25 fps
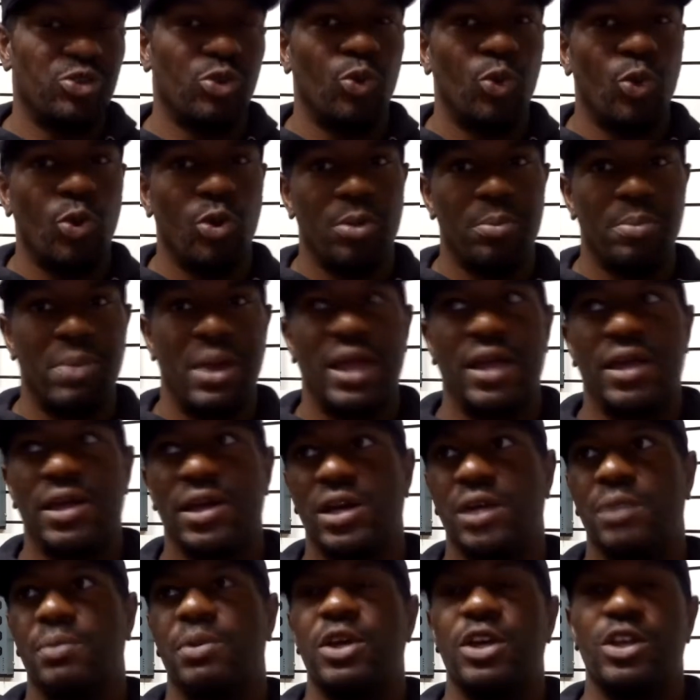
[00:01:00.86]
warm back
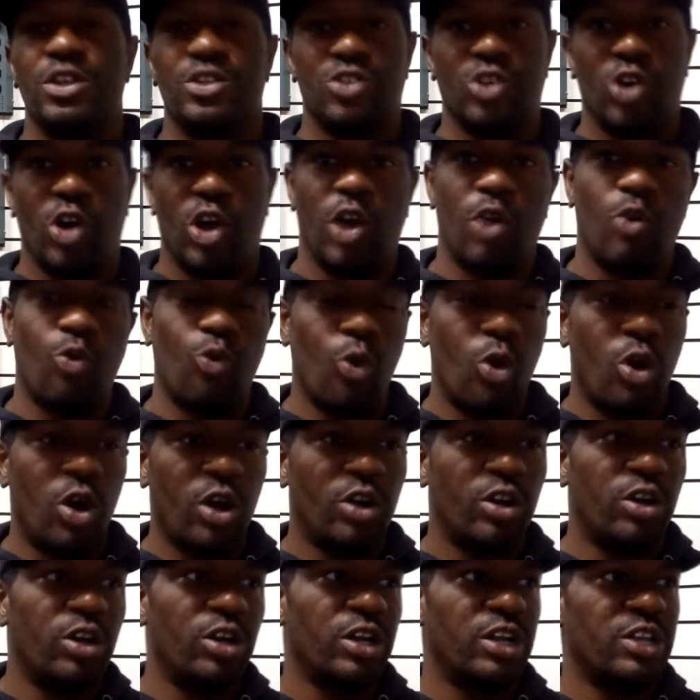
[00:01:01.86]
up. So our
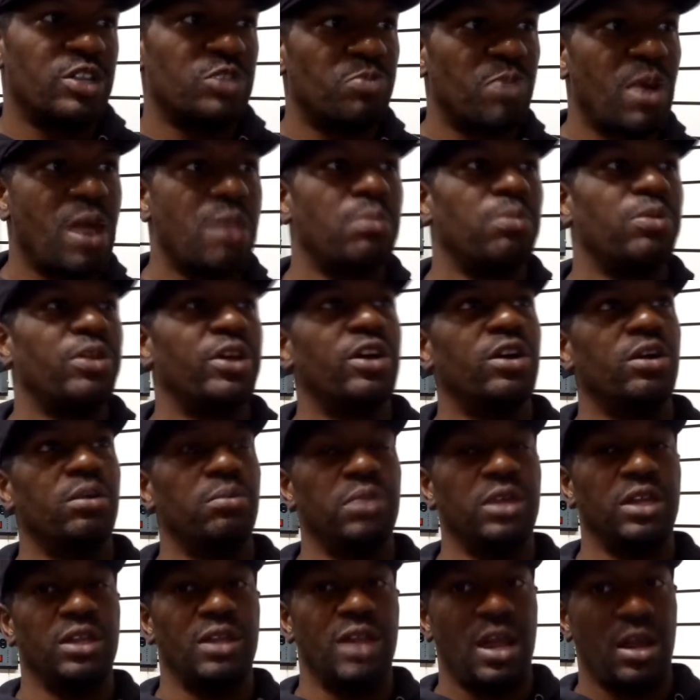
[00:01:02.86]
water is probably going to
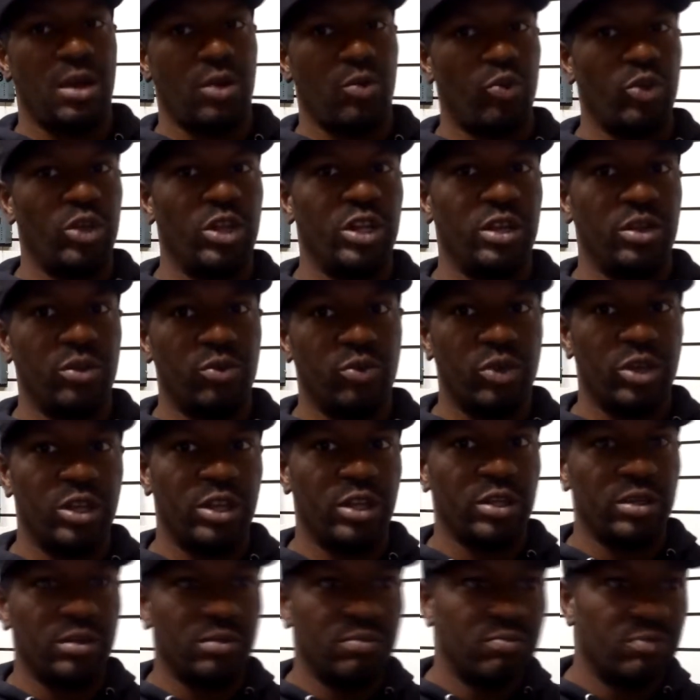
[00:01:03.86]
be in like a really,
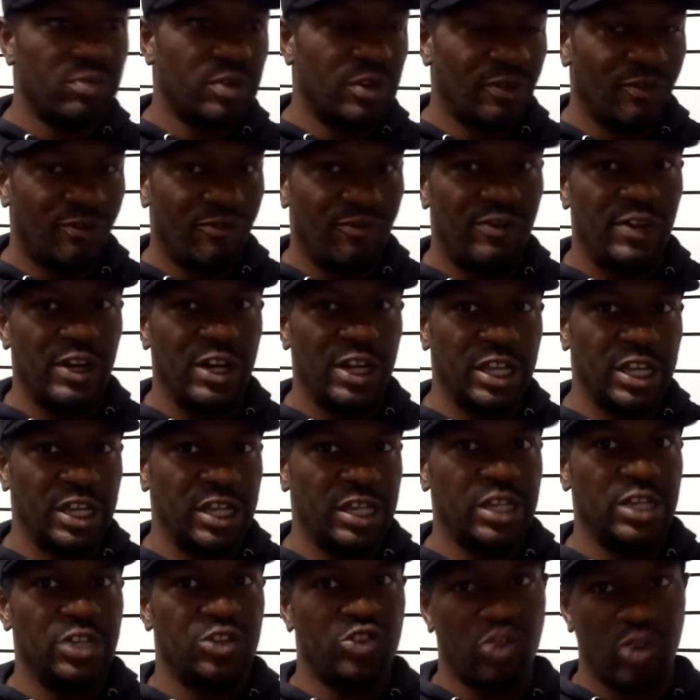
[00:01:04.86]
really
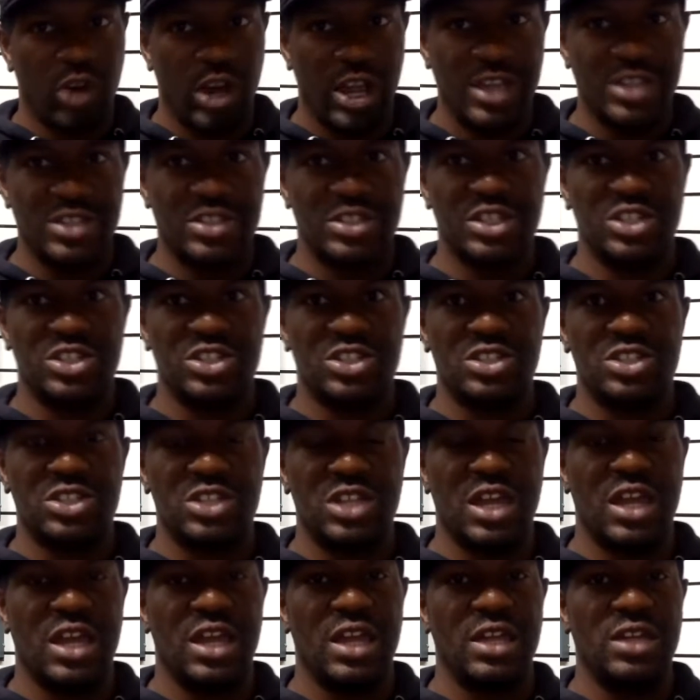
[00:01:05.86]
funky transition
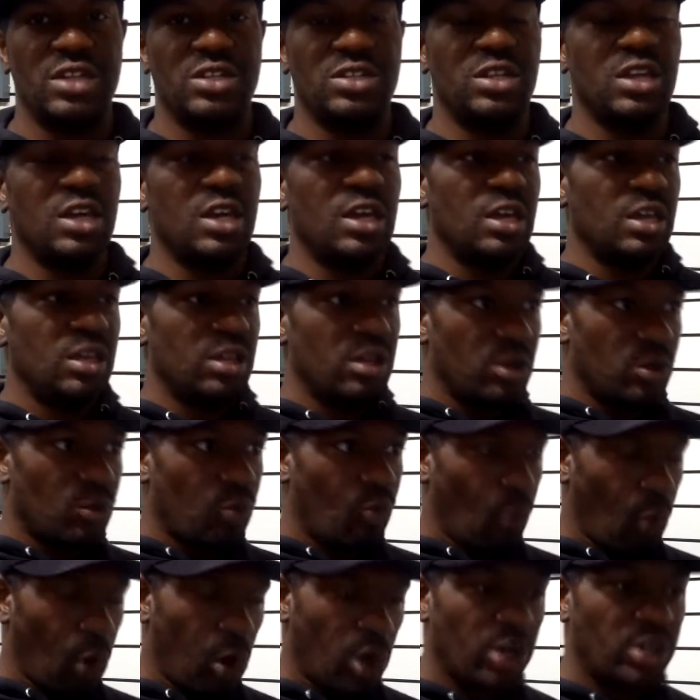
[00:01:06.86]
stage.
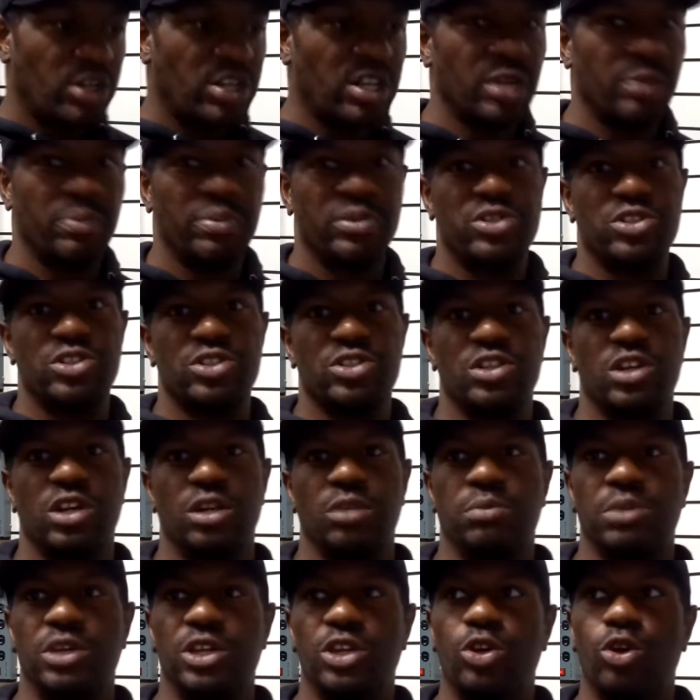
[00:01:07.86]
Water temperature is going
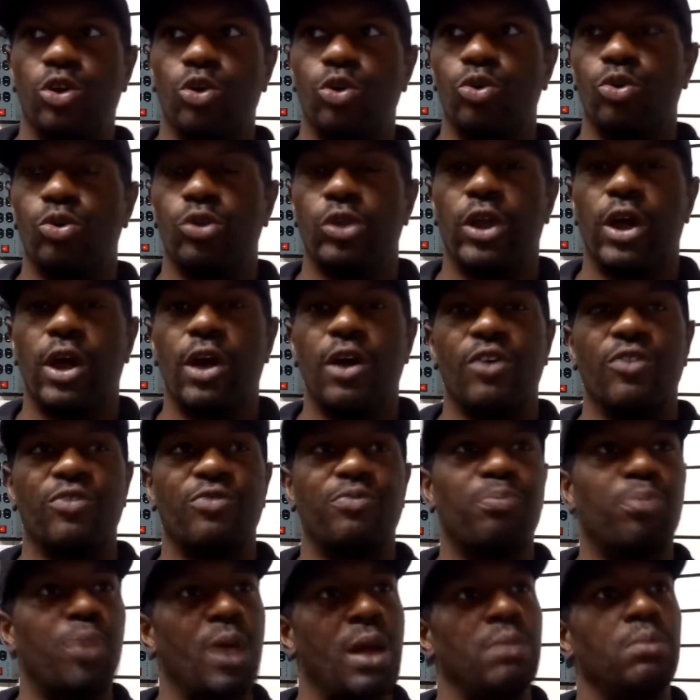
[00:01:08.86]
to be cooled off
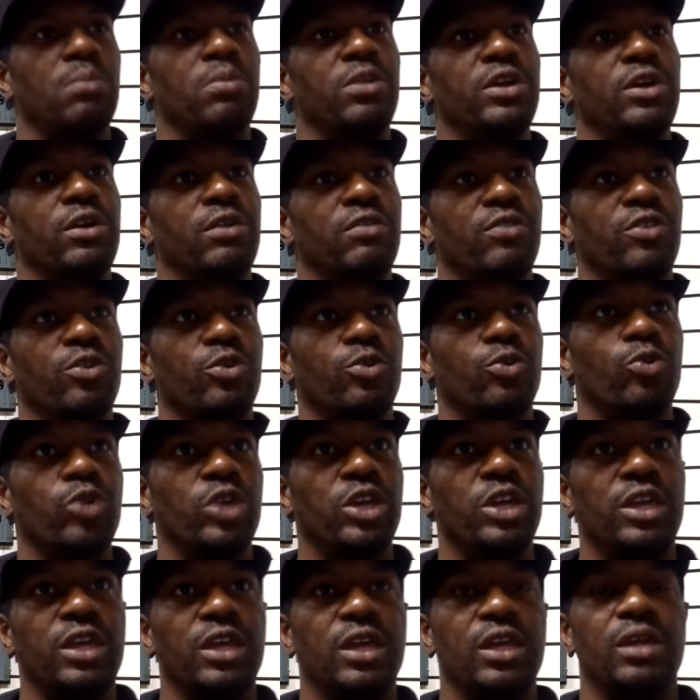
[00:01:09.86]
probably over the
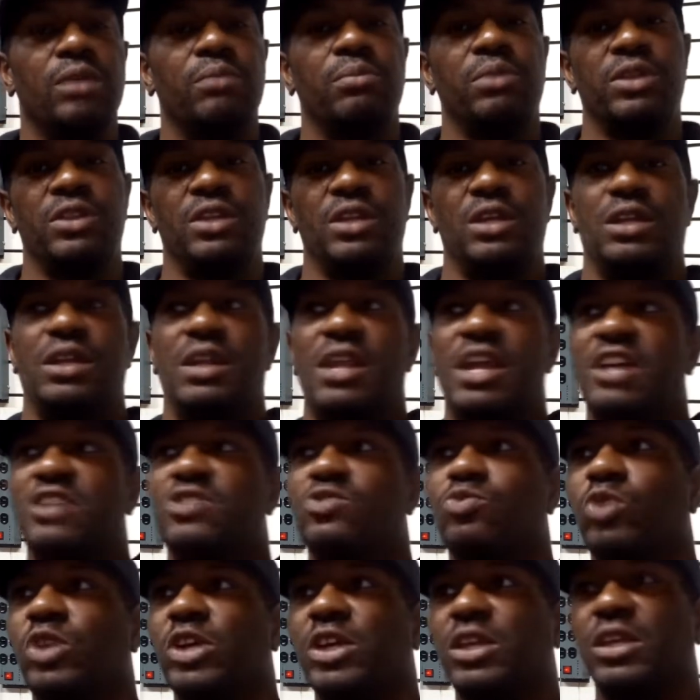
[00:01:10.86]
weekend. But then
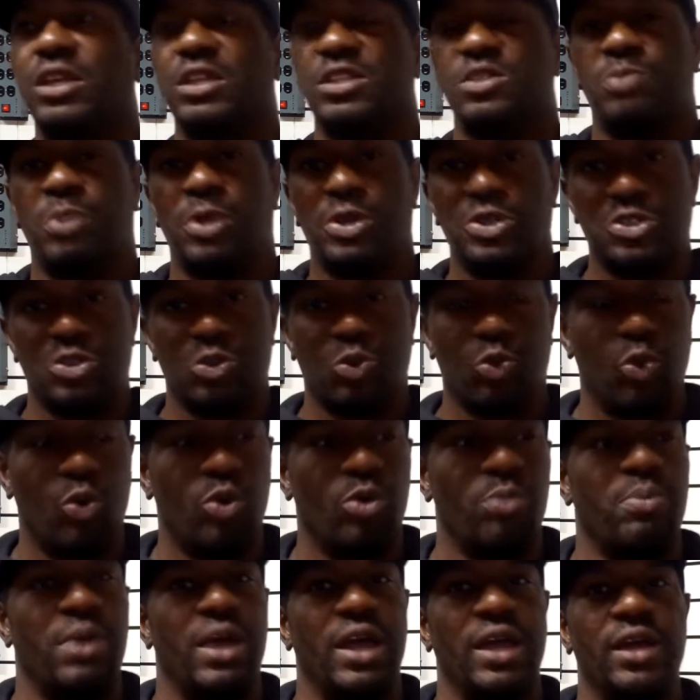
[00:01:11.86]
next week, it's supposed to
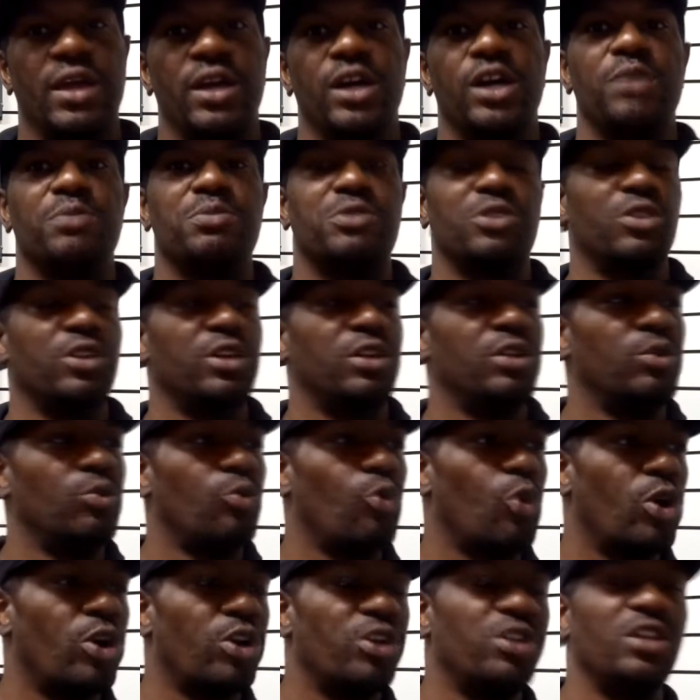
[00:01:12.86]
warm back up. So then the
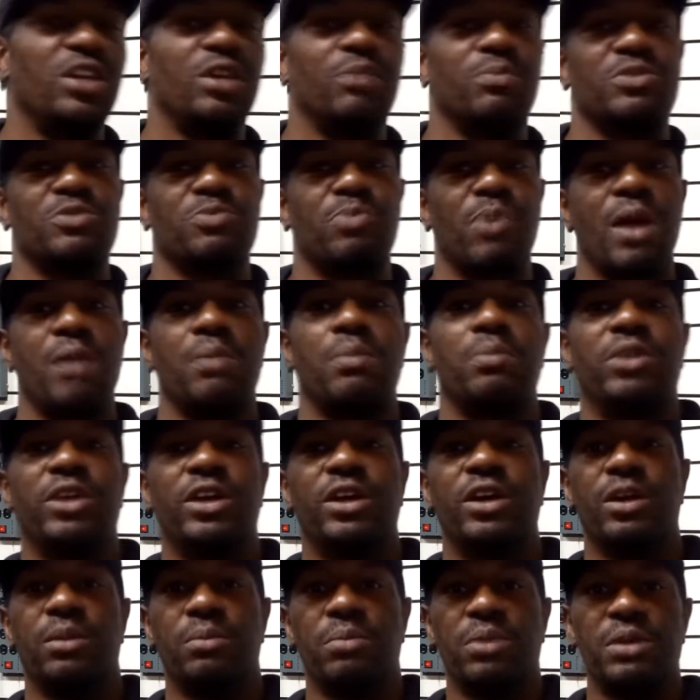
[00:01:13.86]
water temp is probably
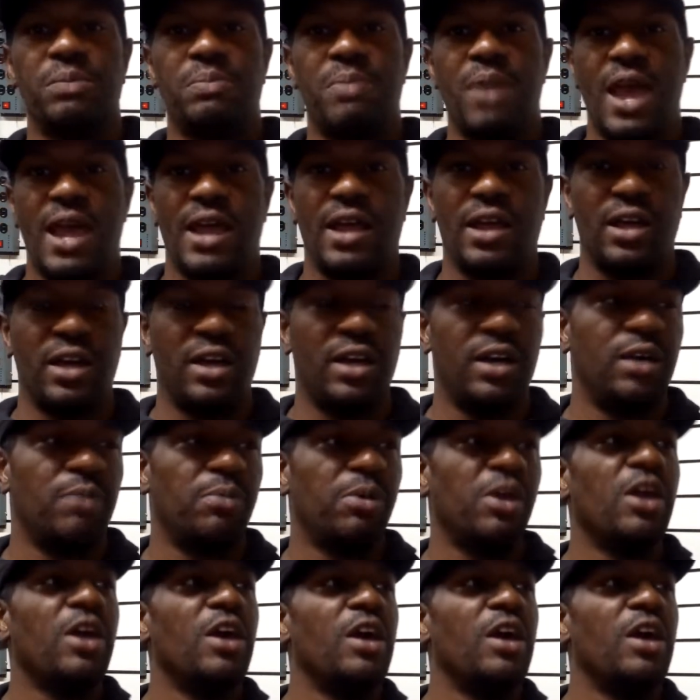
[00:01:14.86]
going to be back up.